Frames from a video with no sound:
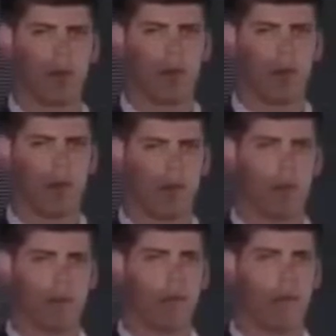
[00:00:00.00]

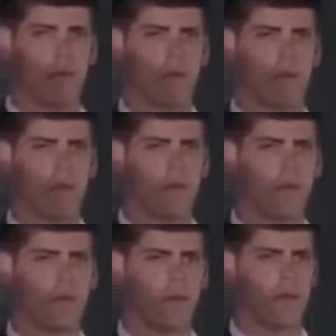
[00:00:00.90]

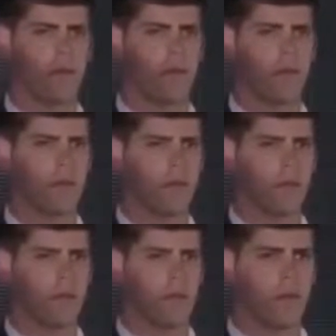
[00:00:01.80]

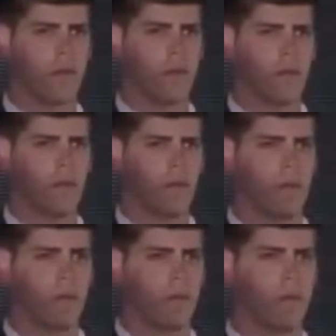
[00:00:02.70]

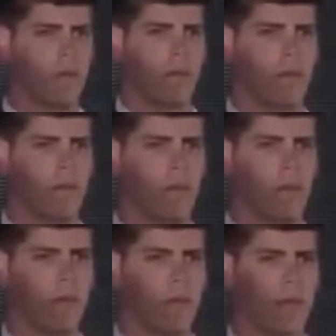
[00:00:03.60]

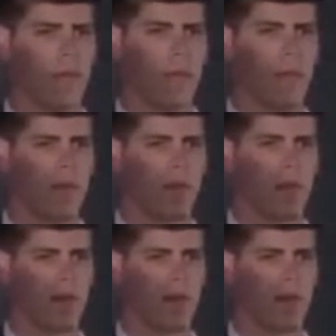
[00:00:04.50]
No words are spoken by the person on screen.